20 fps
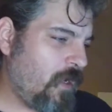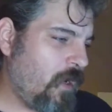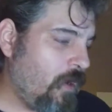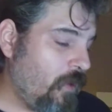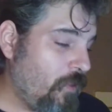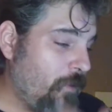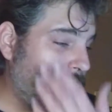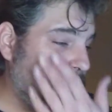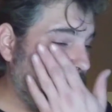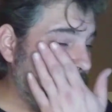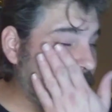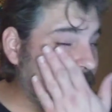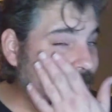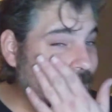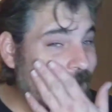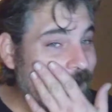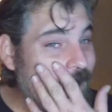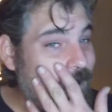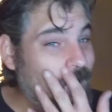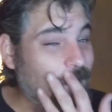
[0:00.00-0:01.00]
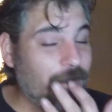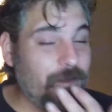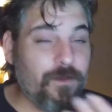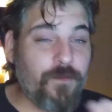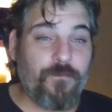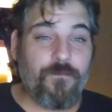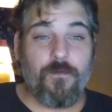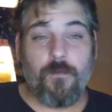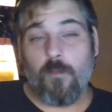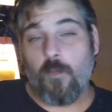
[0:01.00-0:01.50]
on the plus side, I think
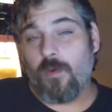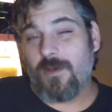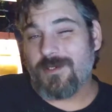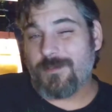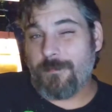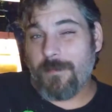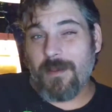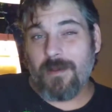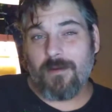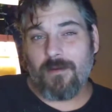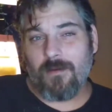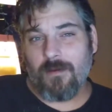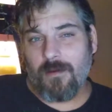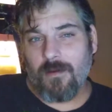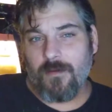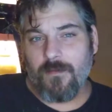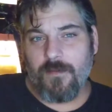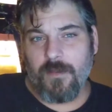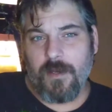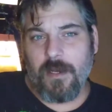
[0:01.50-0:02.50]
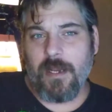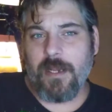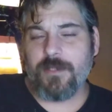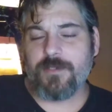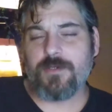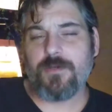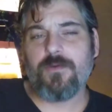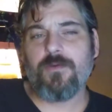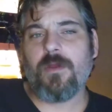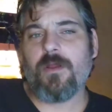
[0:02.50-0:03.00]
this film was better than
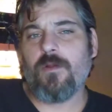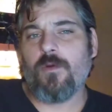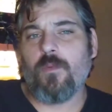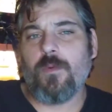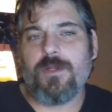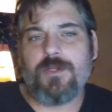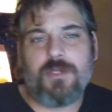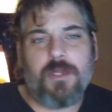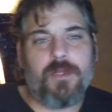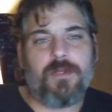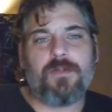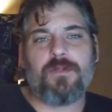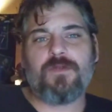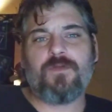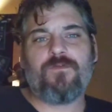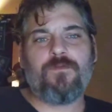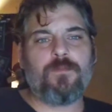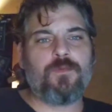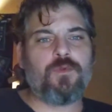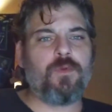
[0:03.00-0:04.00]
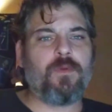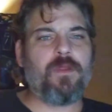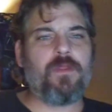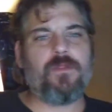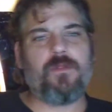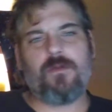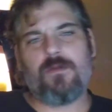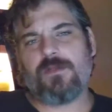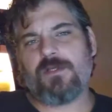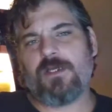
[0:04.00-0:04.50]
Hansel and Gretel Witch Hunters from
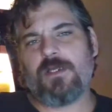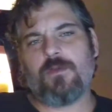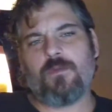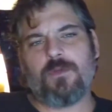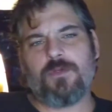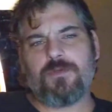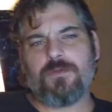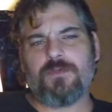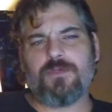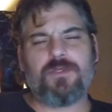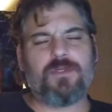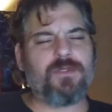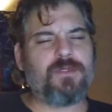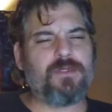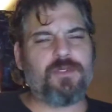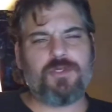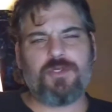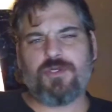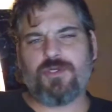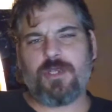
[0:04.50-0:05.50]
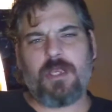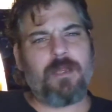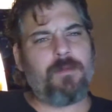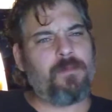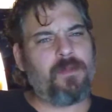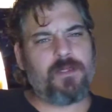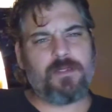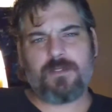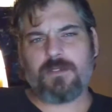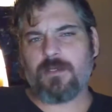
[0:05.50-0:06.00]
2013, which was just a
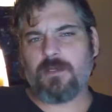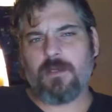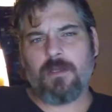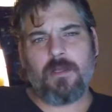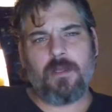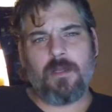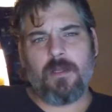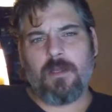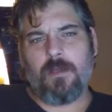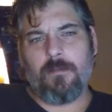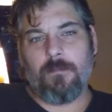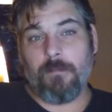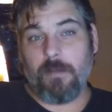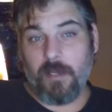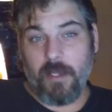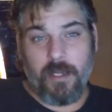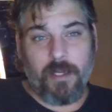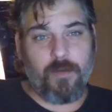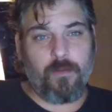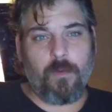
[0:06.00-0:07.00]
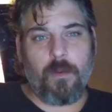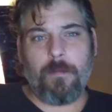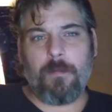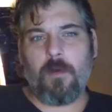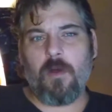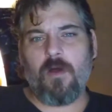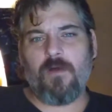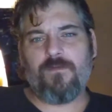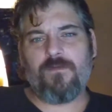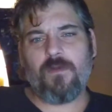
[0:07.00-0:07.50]
shameless Blade
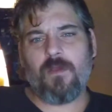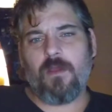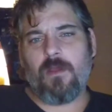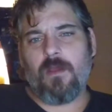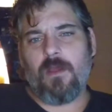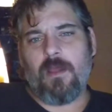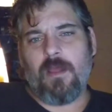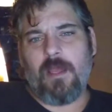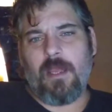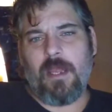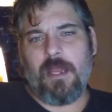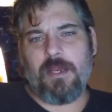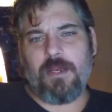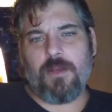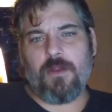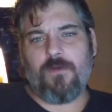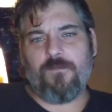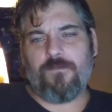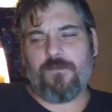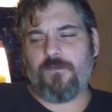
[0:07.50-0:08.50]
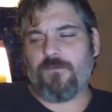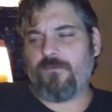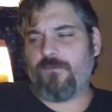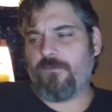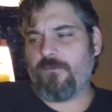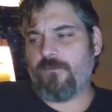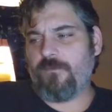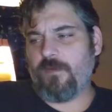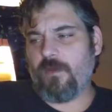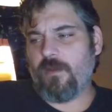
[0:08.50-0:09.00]
ripoff. And you know, if you
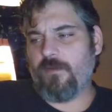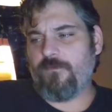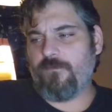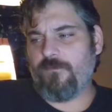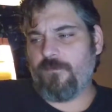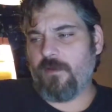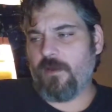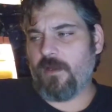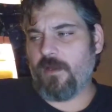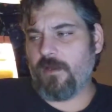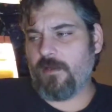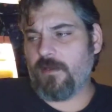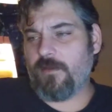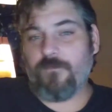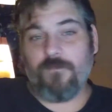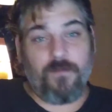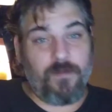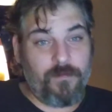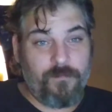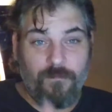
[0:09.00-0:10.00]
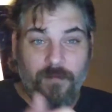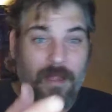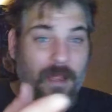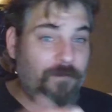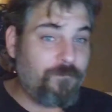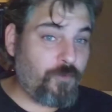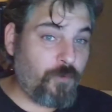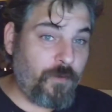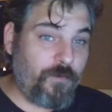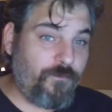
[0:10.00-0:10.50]
if uh, if if I
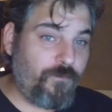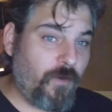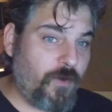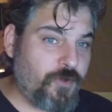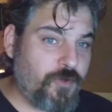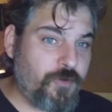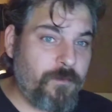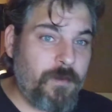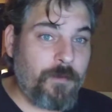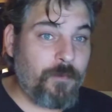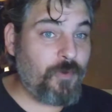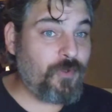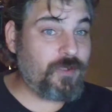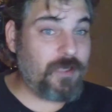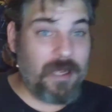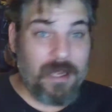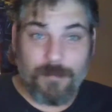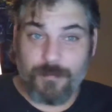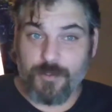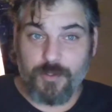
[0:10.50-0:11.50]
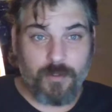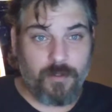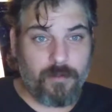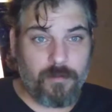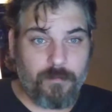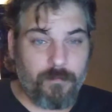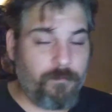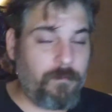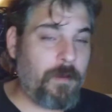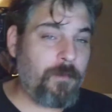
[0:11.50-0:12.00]
have to refresh your memories, I
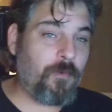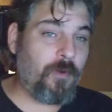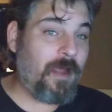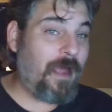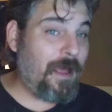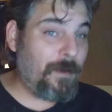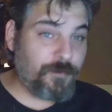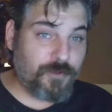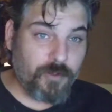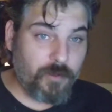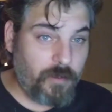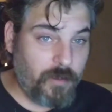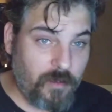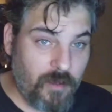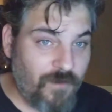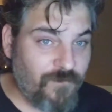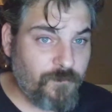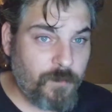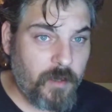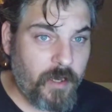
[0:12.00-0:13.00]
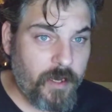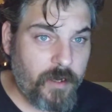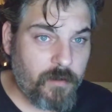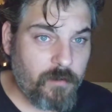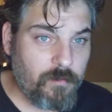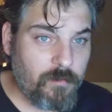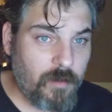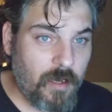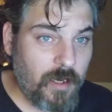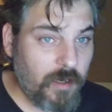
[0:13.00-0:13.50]
absolute memory. I absolutely love Blade.
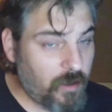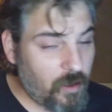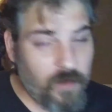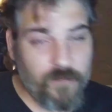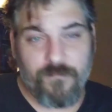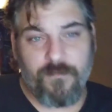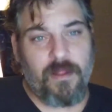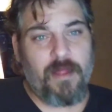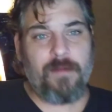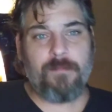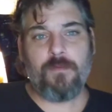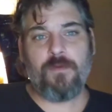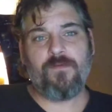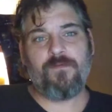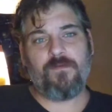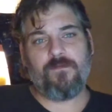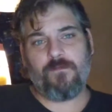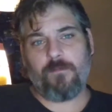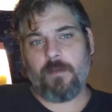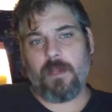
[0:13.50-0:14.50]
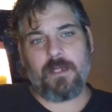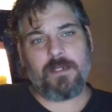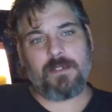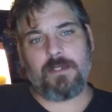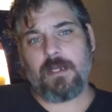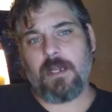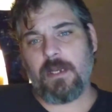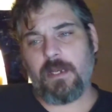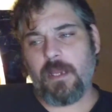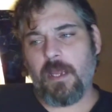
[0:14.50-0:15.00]
I loved that movie from
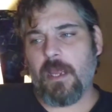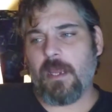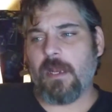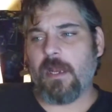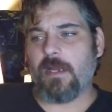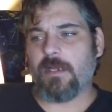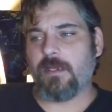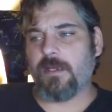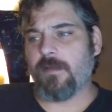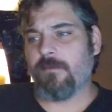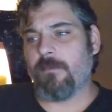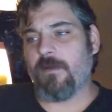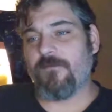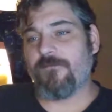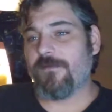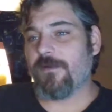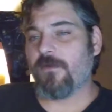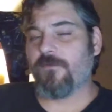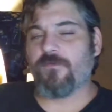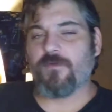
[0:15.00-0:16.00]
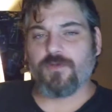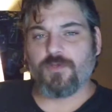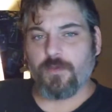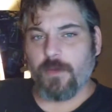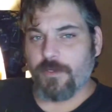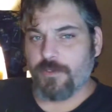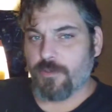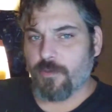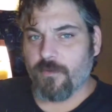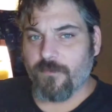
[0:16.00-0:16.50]
1998. I did. My very first
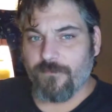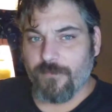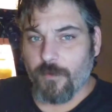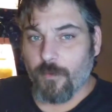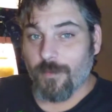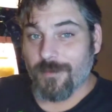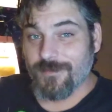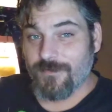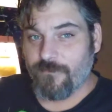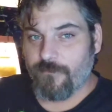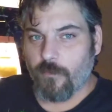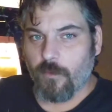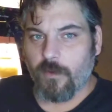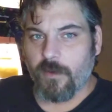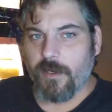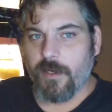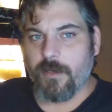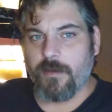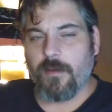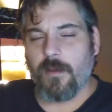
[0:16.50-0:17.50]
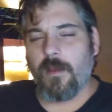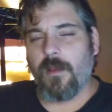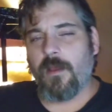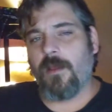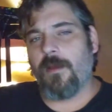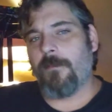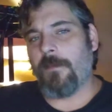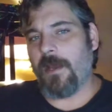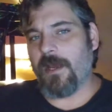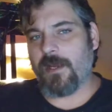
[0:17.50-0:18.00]
retro review was for it
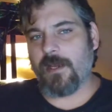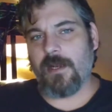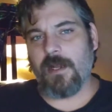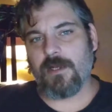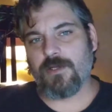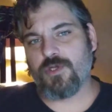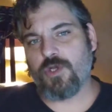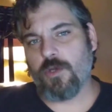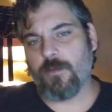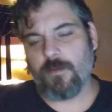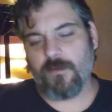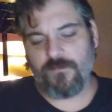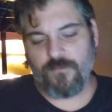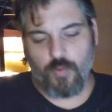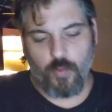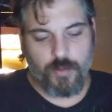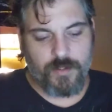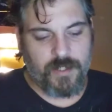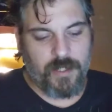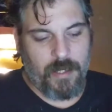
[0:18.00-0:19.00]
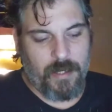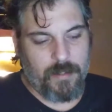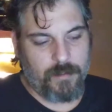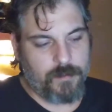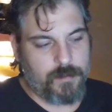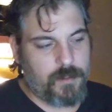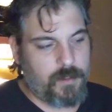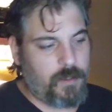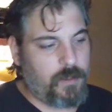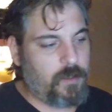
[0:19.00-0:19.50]
back in October of
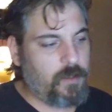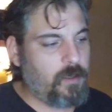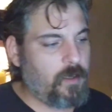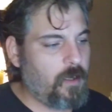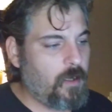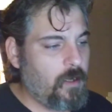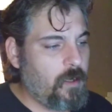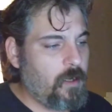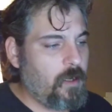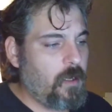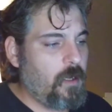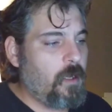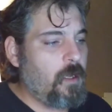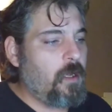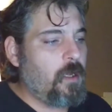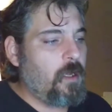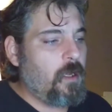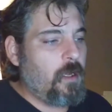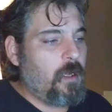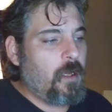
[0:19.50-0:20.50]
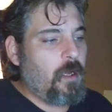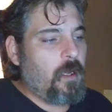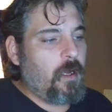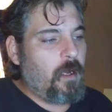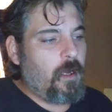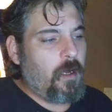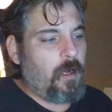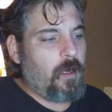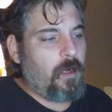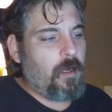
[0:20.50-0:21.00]
2018.
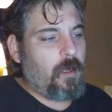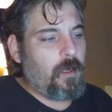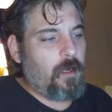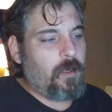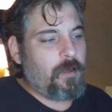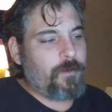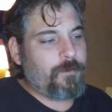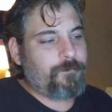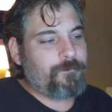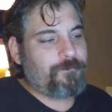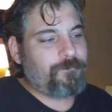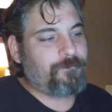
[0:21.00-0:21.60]
Uh, I